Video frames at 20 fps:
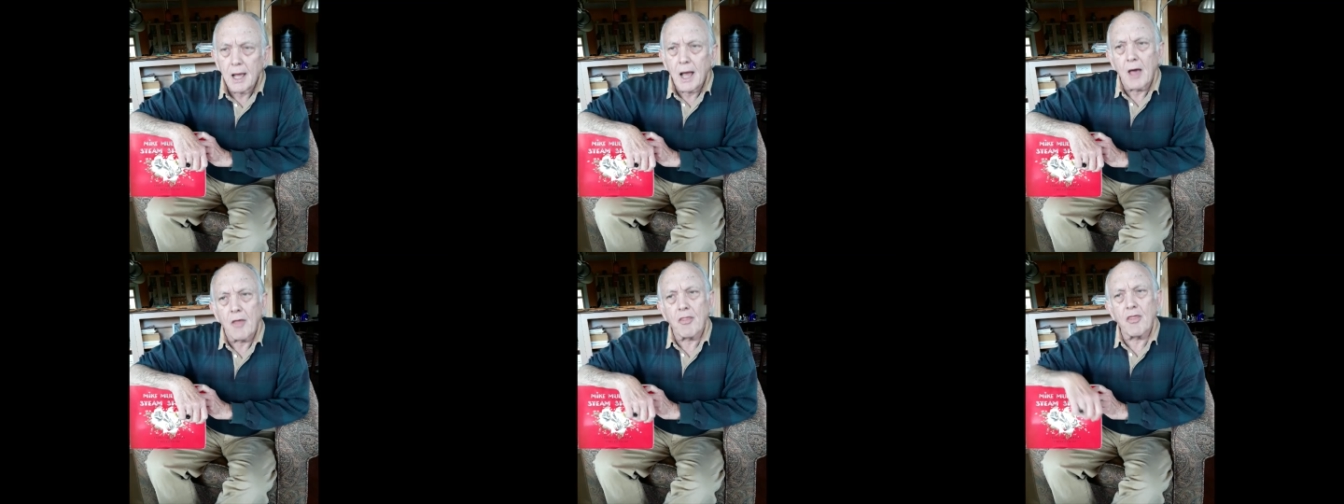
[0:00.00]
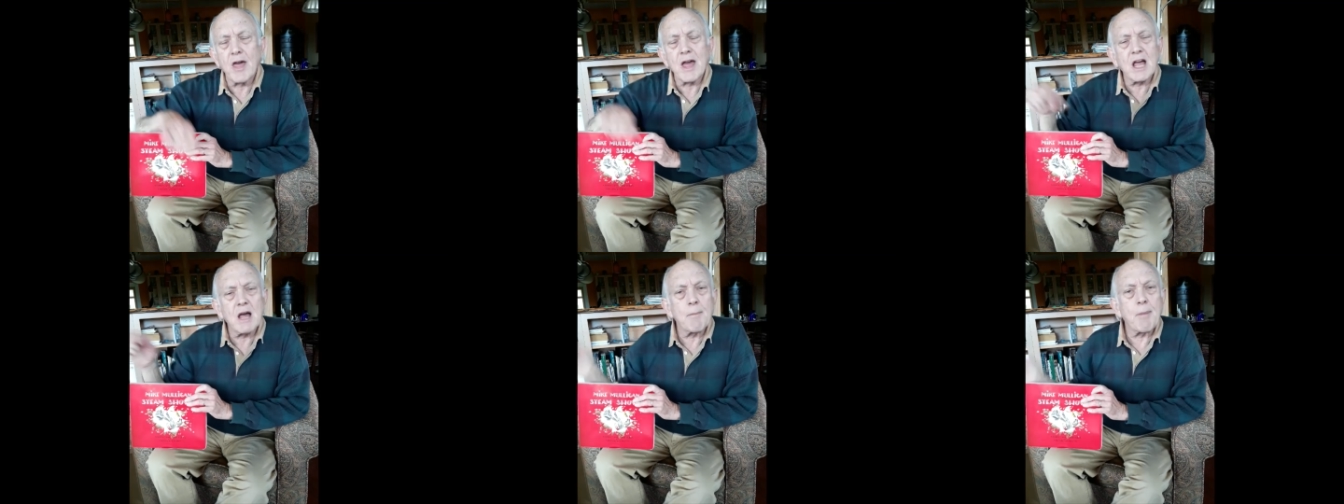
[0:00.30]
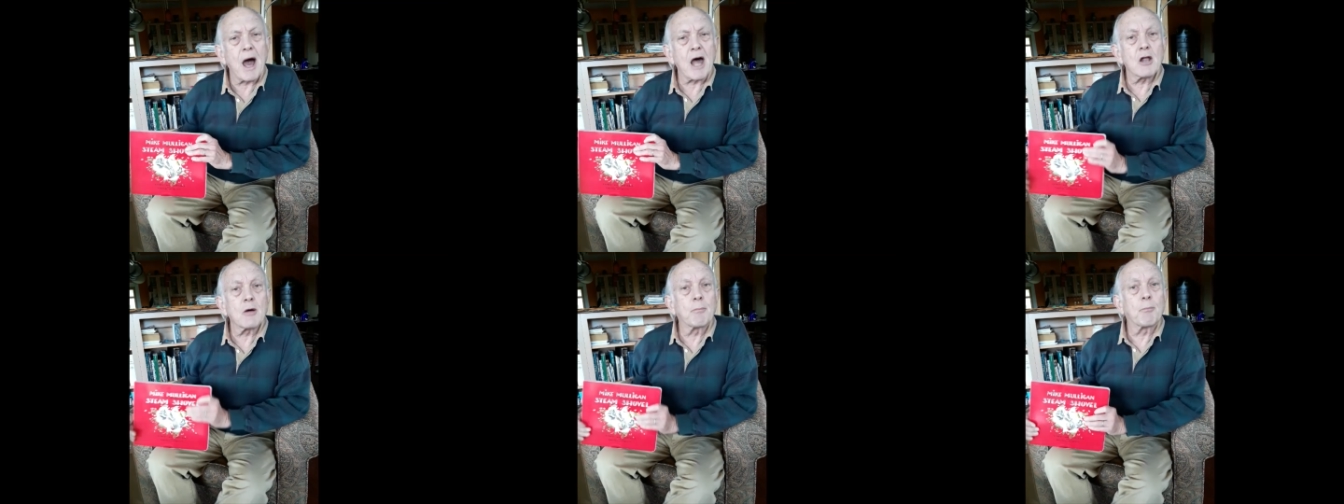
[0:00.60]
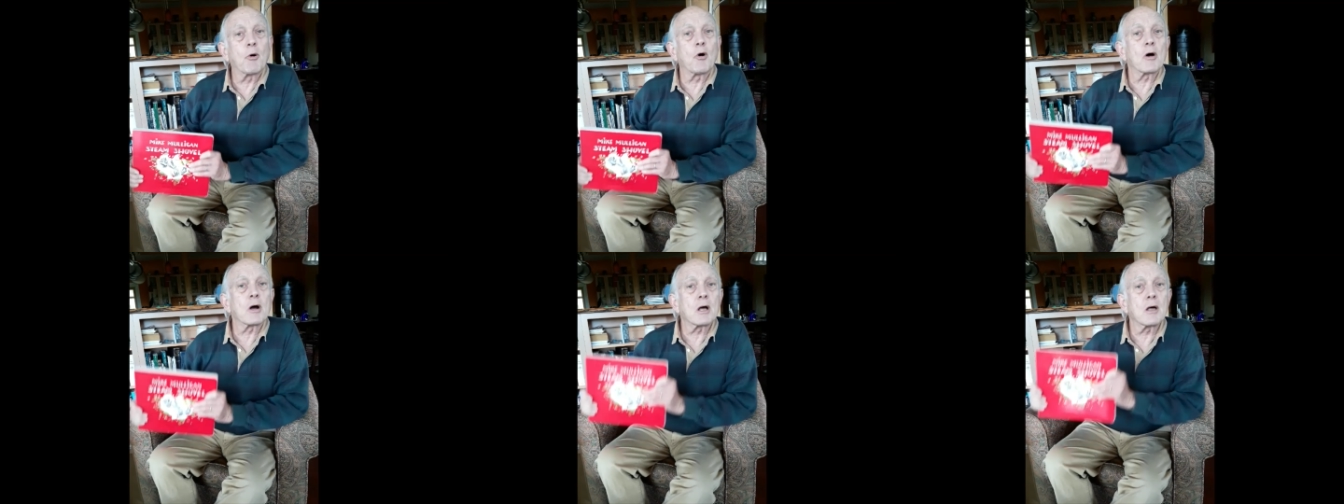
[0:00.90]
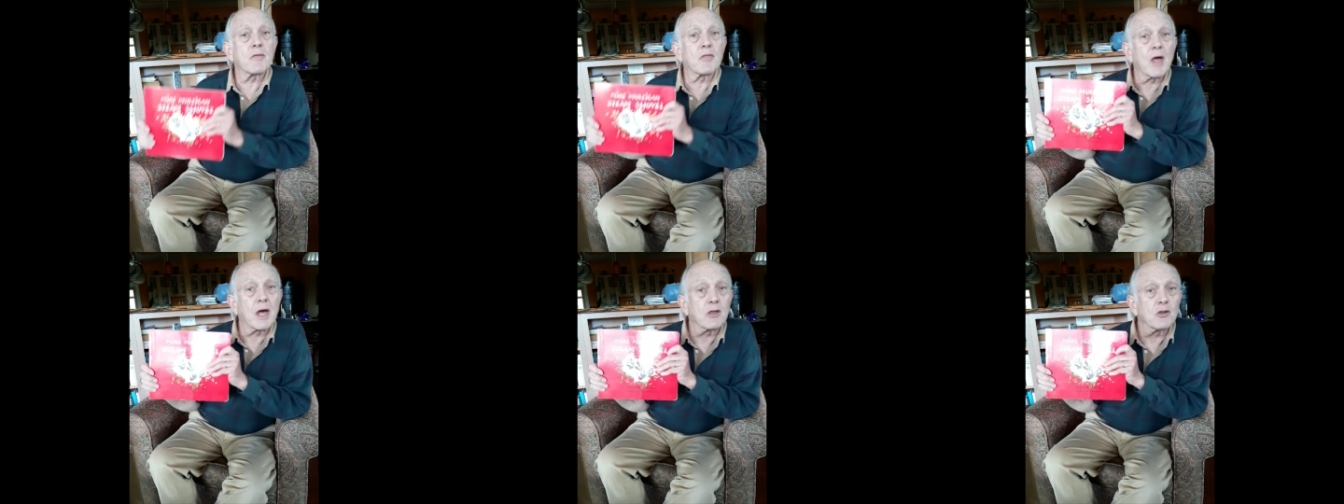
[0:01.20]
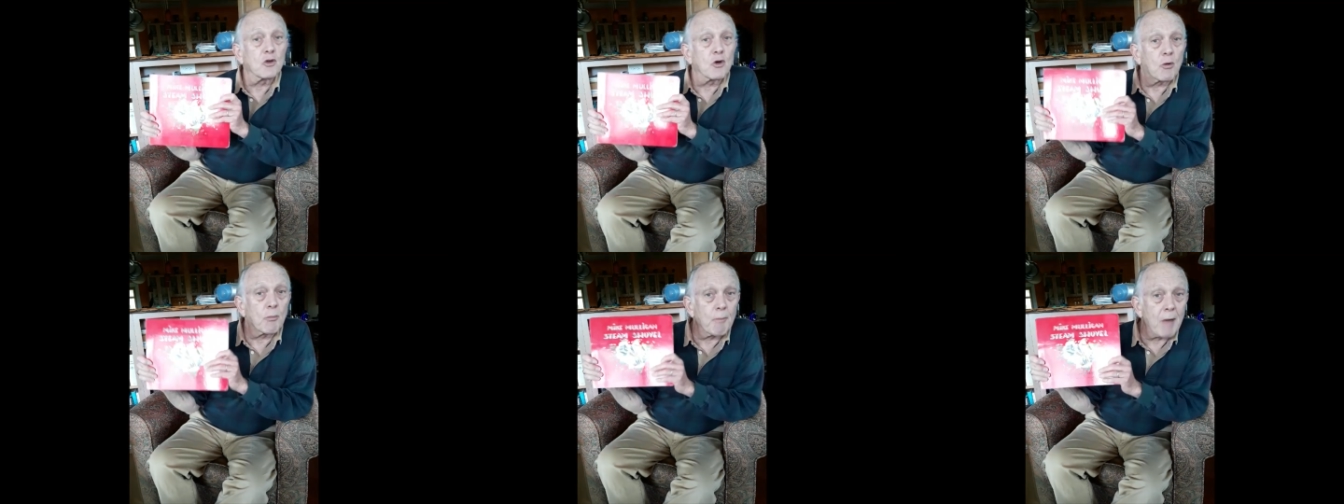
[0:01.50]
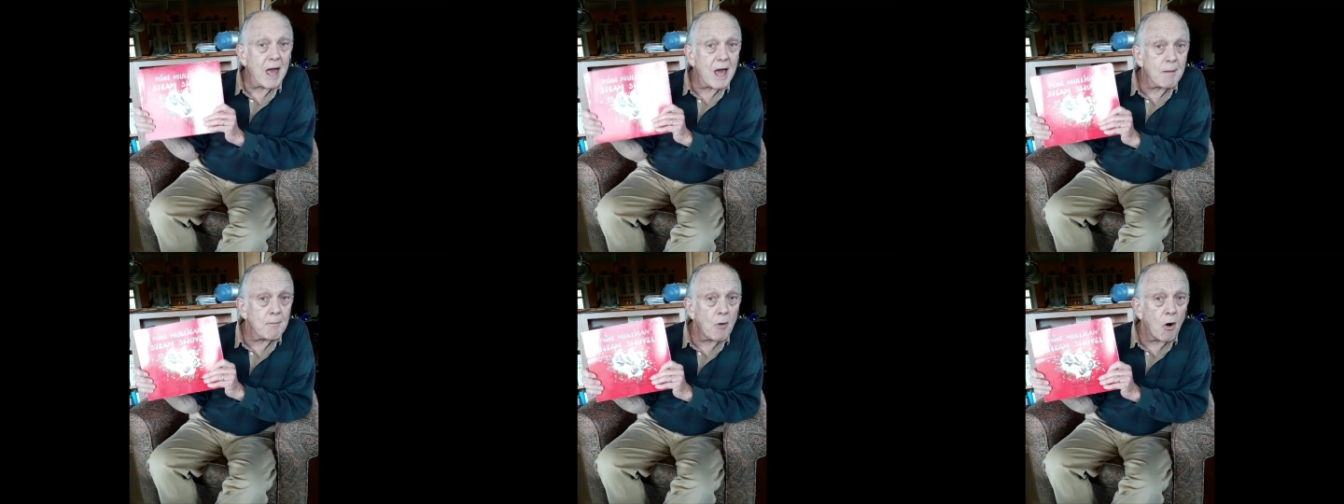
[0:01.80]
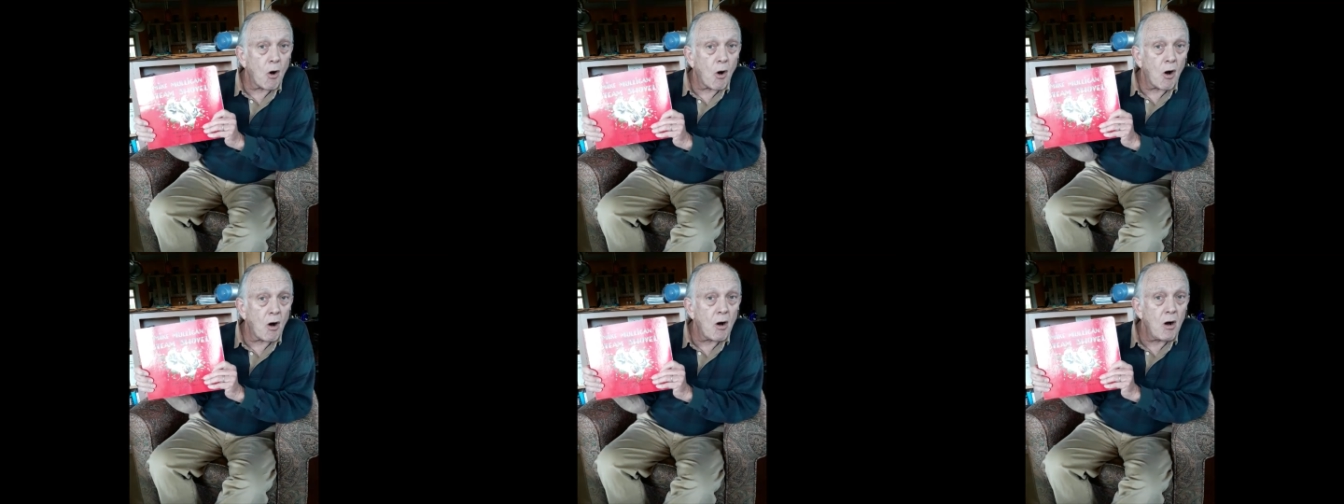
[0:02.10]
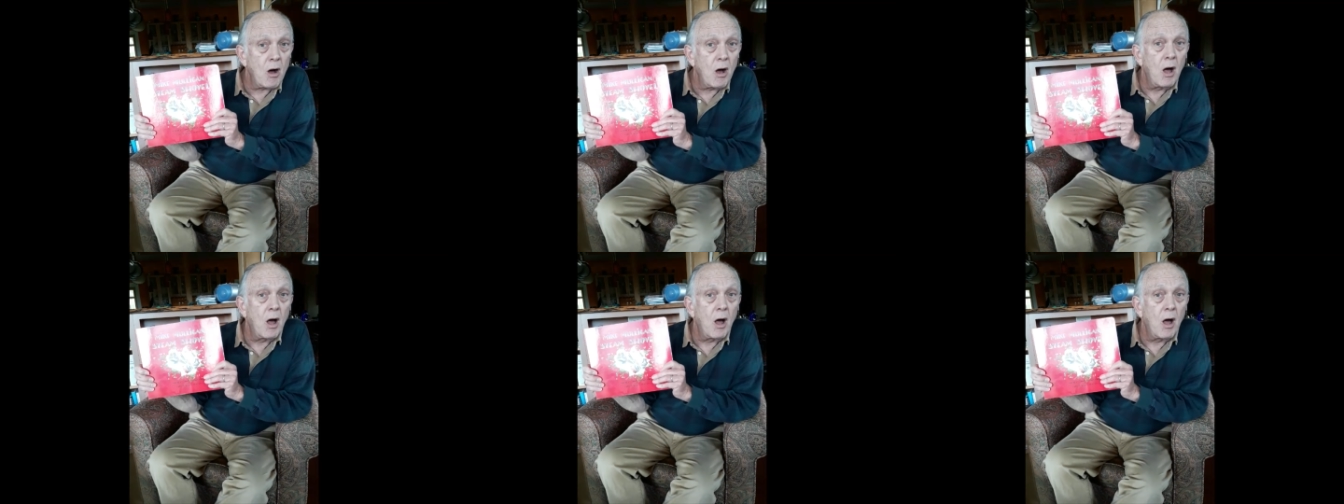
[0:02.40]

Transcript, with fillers: think about a book that your mamaw